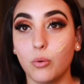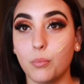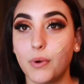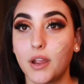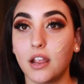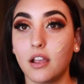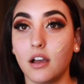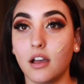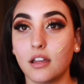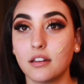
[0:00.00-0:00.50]

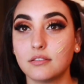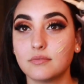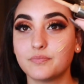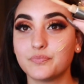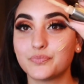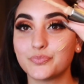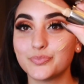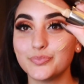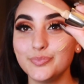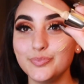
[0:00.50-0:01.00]
my god.
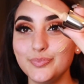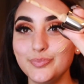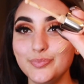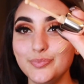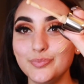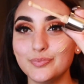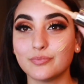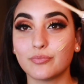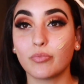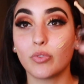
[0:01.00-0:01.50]

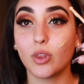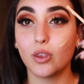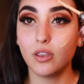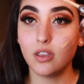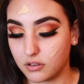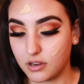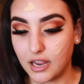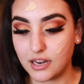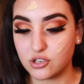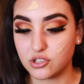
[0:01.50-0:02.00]

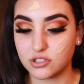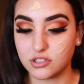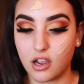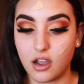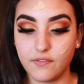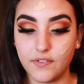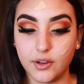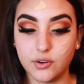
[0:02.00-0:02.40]
I just got